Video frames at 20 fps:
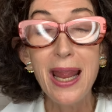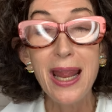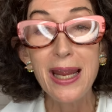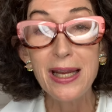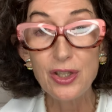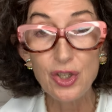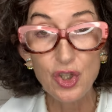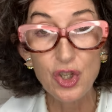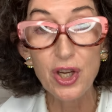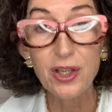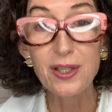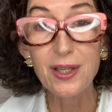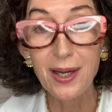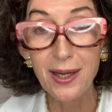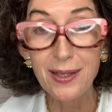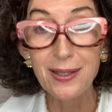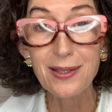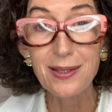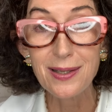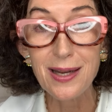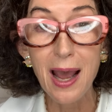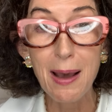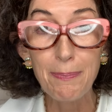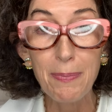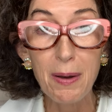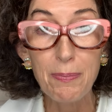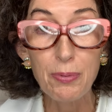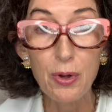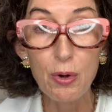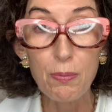It's just going to stop
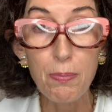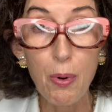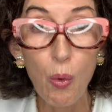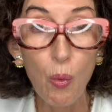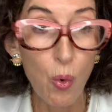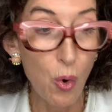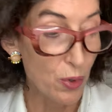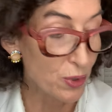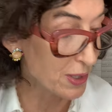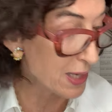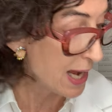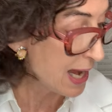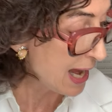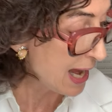up your pores.